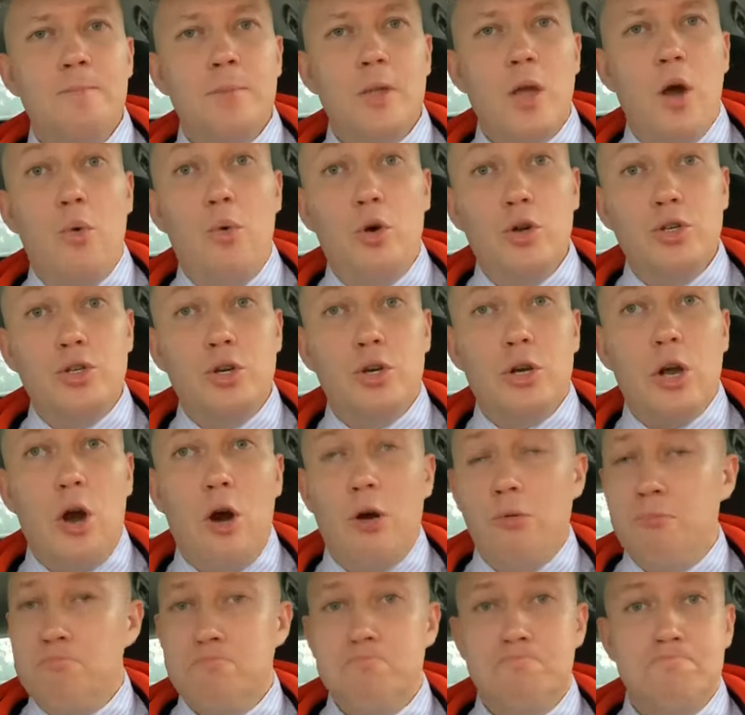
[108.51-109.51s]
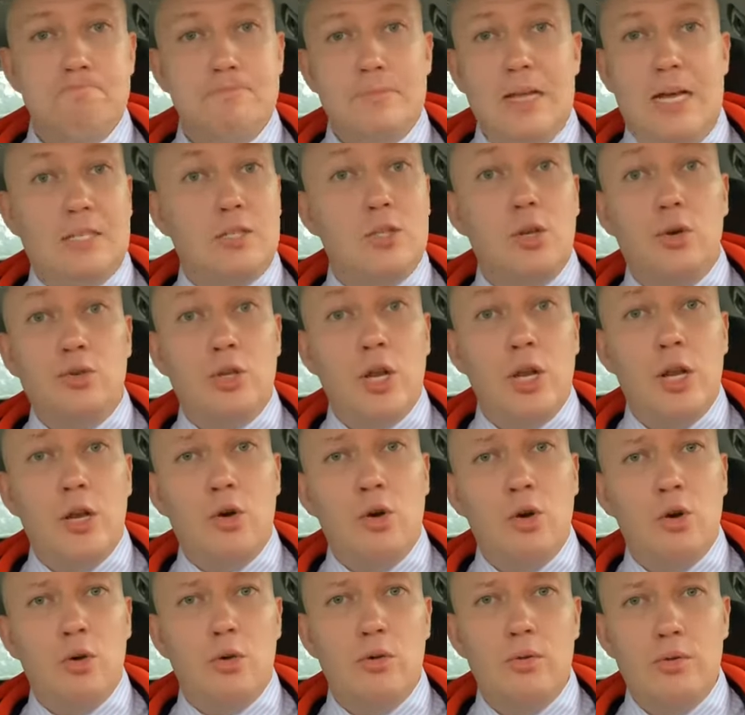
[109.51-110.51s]
Or would you go, that's totally
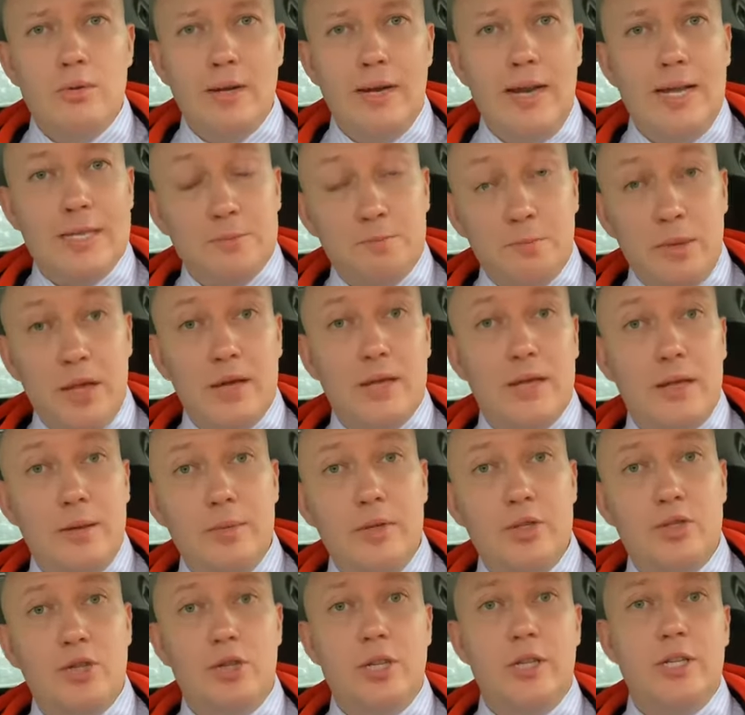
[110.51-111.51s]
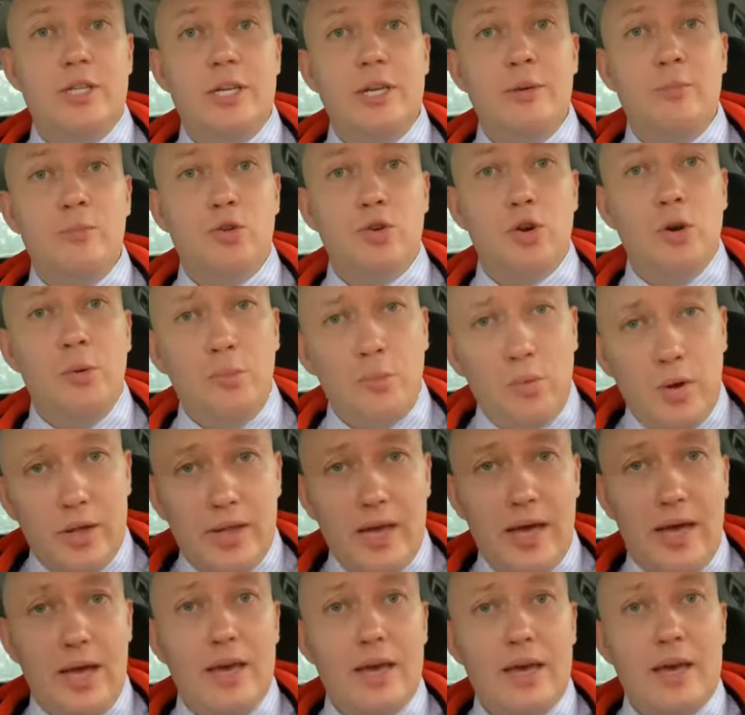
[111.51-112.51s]
cool. Let's plug them into the team group where
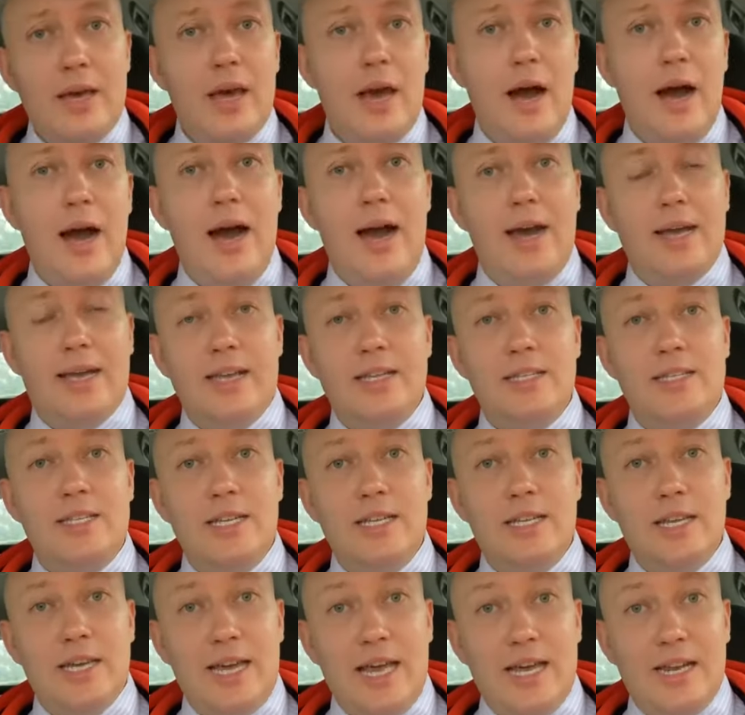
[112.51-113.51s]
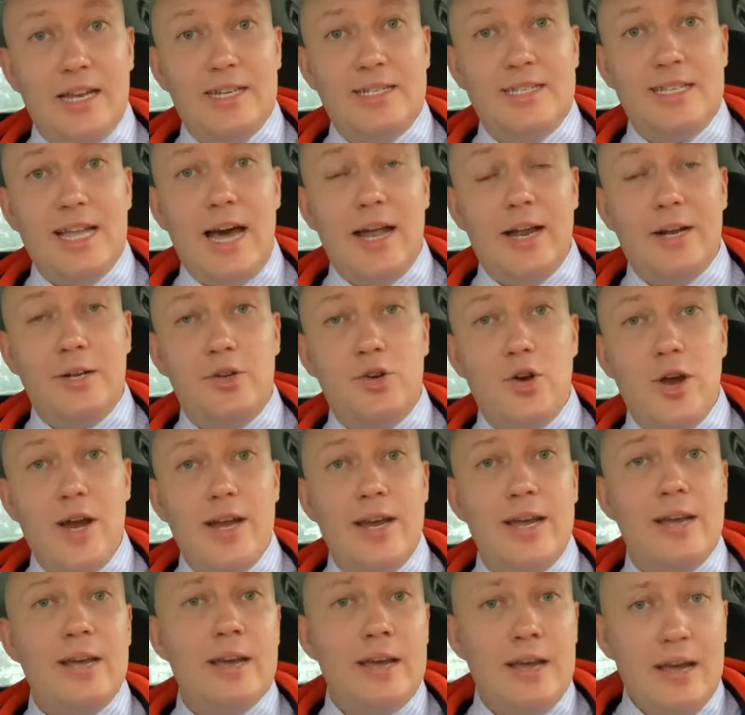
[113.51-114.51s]
they can see they're getting started
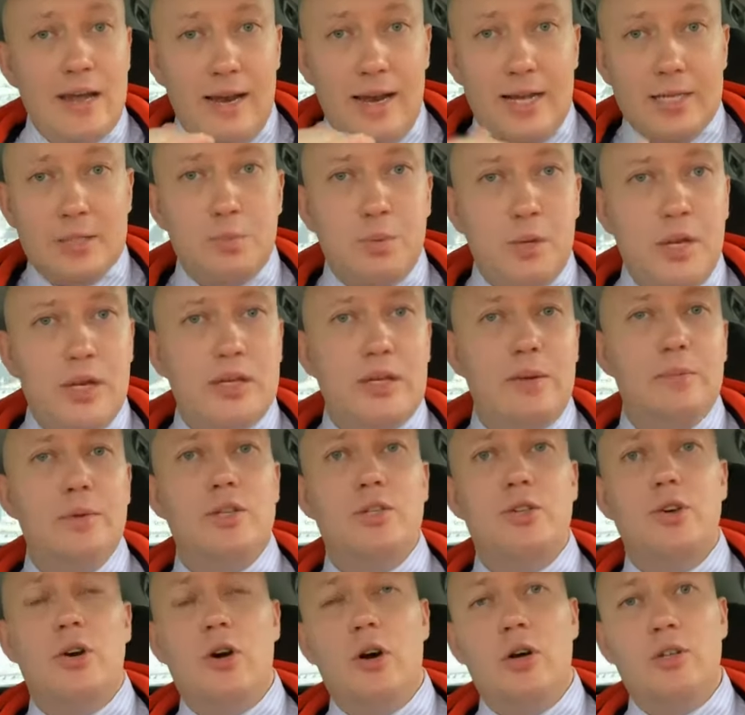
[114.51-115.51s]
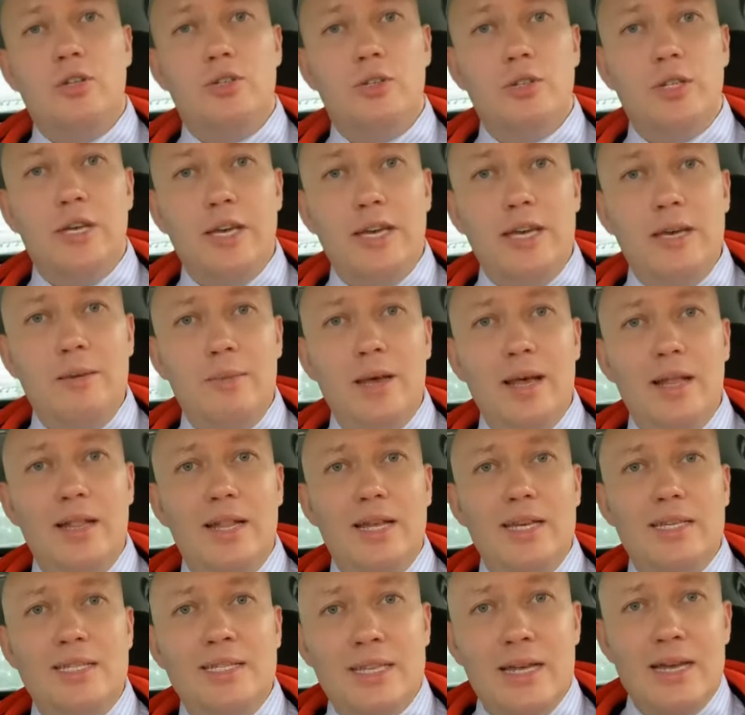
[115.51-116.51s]
training. Let's plug them onto the email
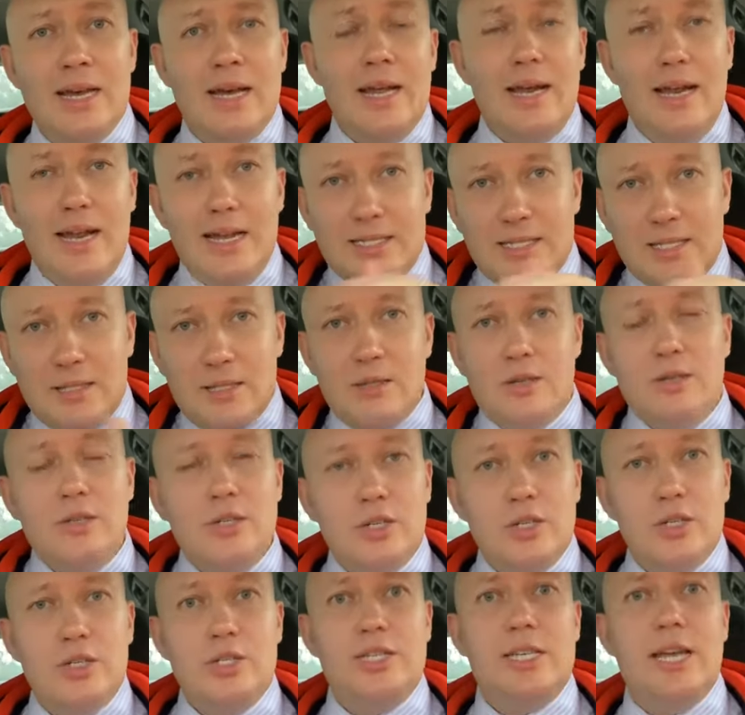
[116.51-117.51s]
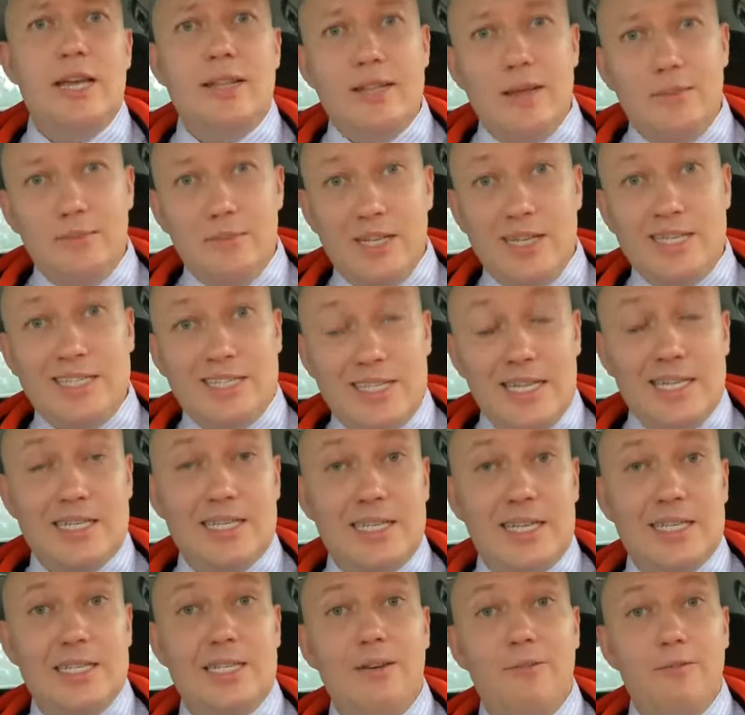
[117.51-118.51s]
list. Let's send them
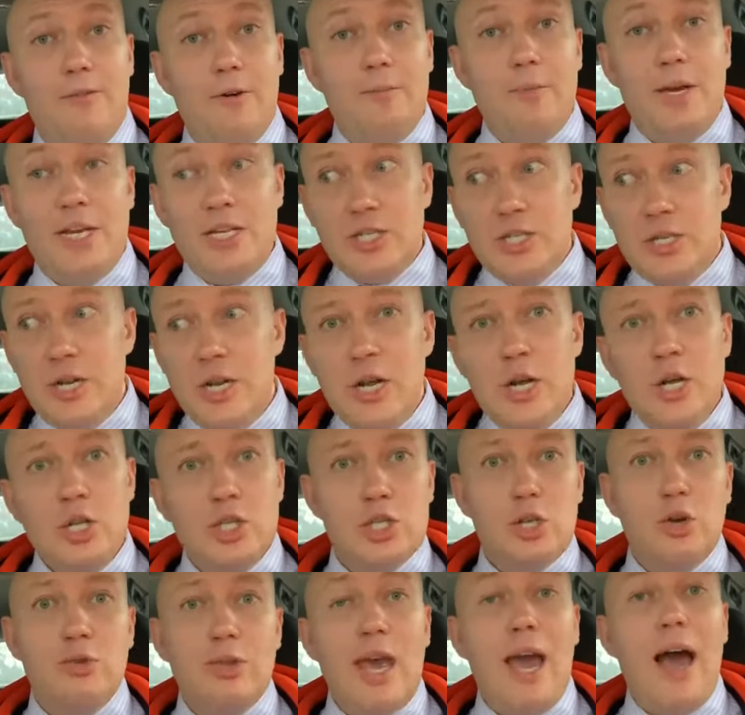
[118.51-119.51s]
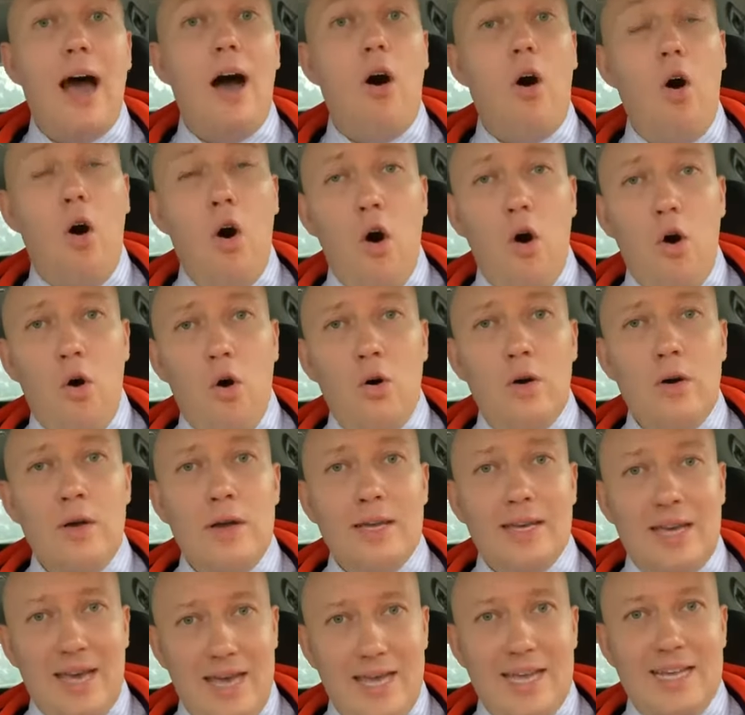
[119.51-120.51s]
this information so they all
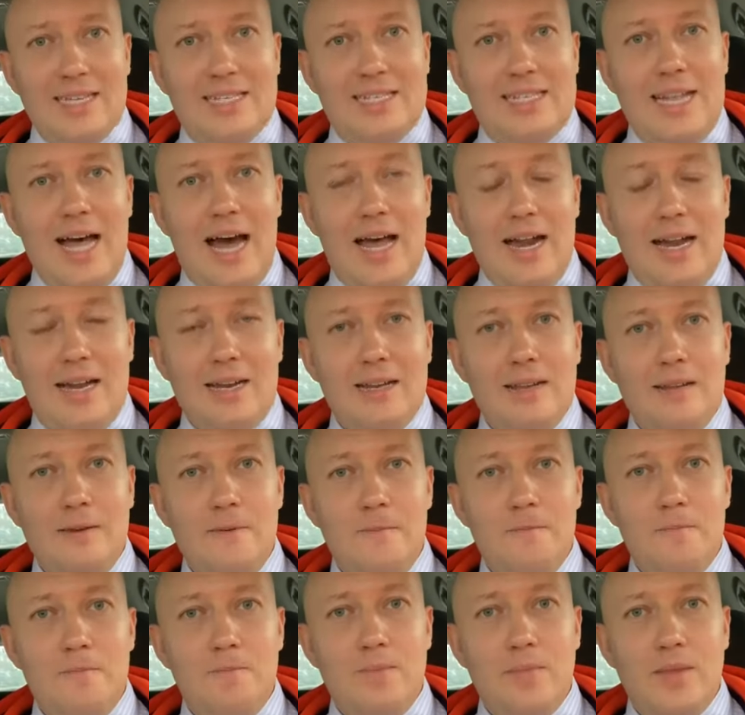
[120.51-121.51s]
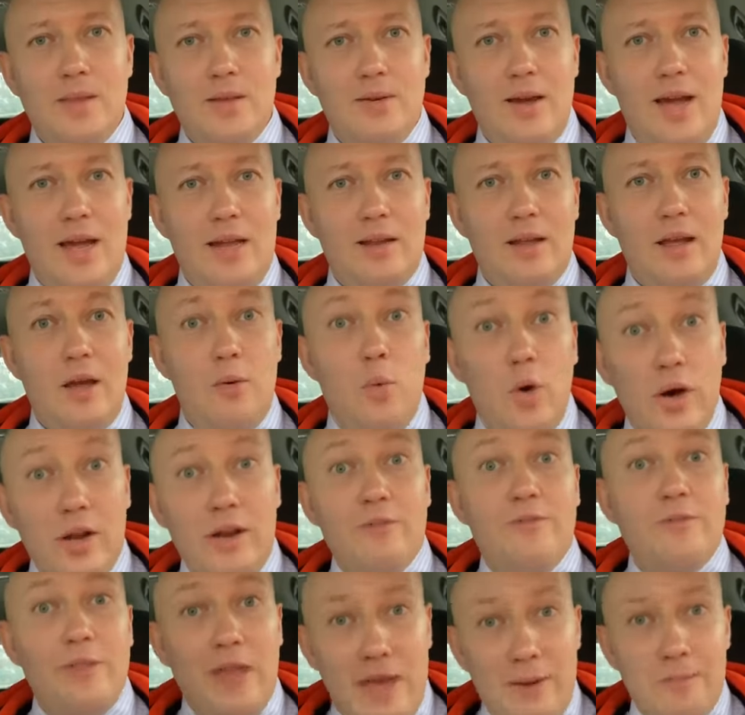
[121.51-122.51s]
can get started, right? And what
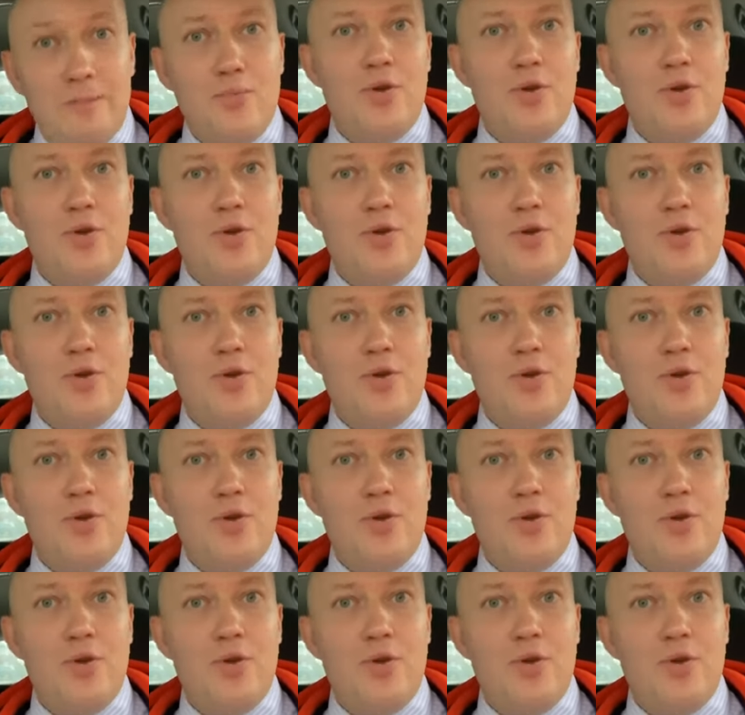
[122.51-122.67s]
if they